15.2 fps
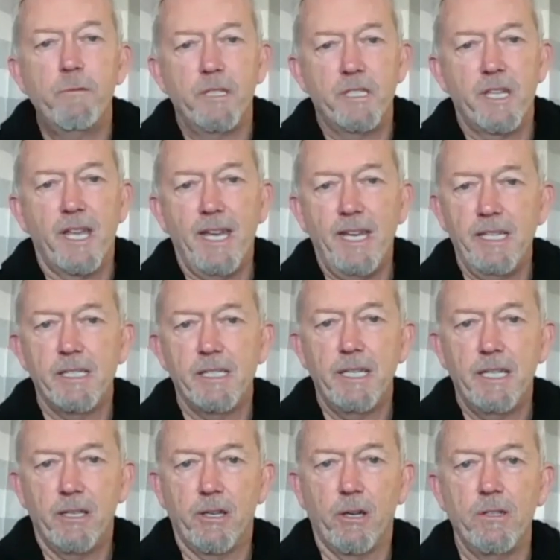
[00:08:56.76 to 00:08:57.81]
is the hands tend
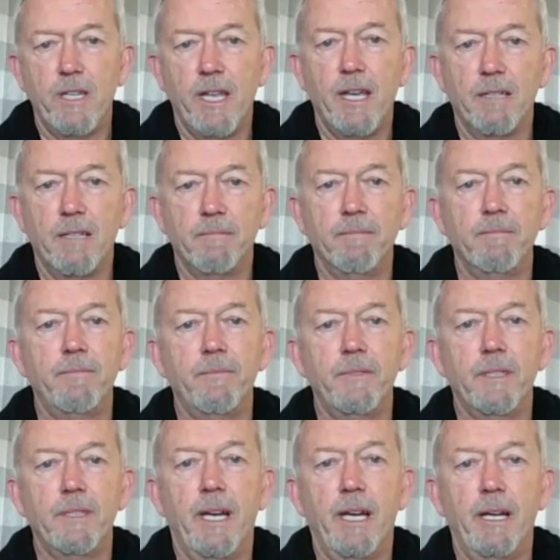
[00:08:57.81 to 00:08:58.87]
to go down,
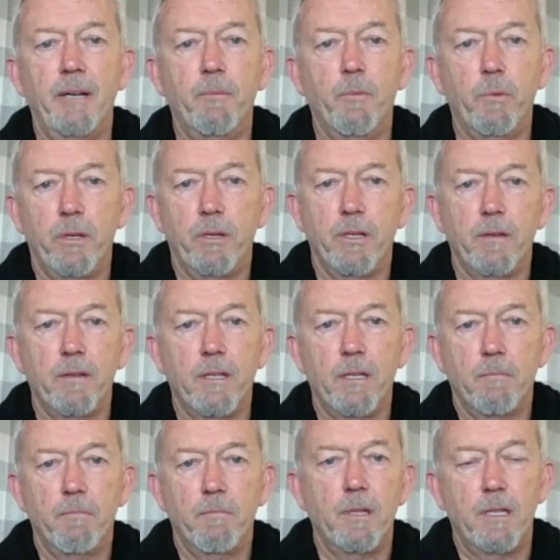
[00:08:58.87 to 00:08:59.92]
where
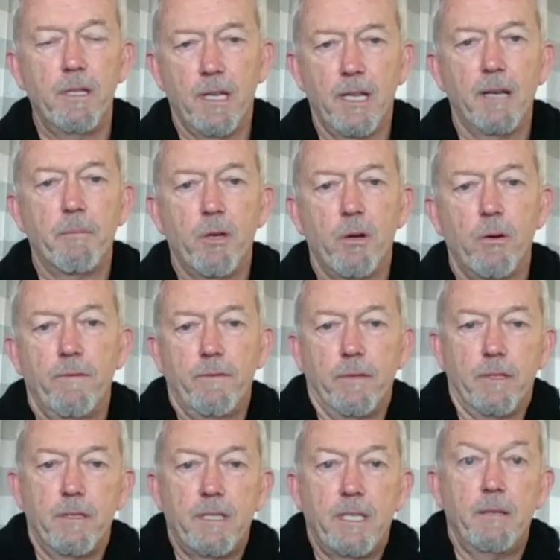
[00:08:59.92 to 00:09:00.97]
the club golfer,
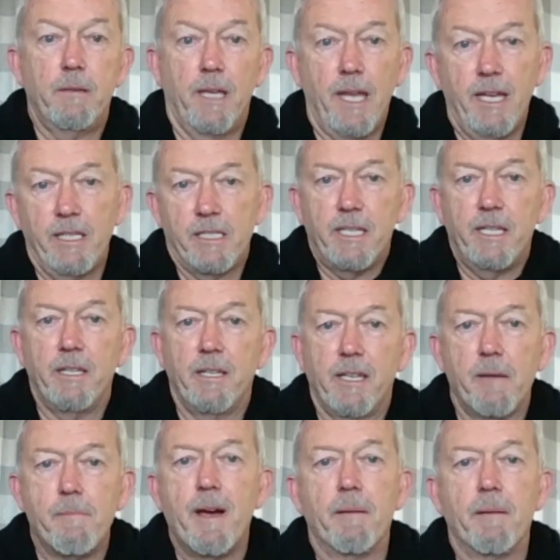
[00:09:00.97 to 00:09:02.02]
the hands tend to
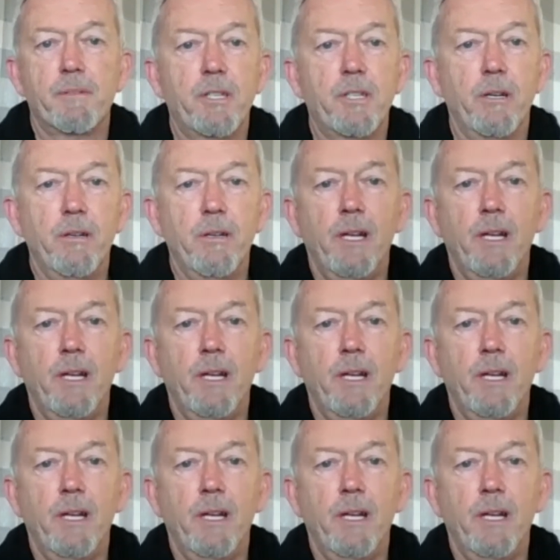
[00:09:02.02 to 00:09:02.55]
come up. So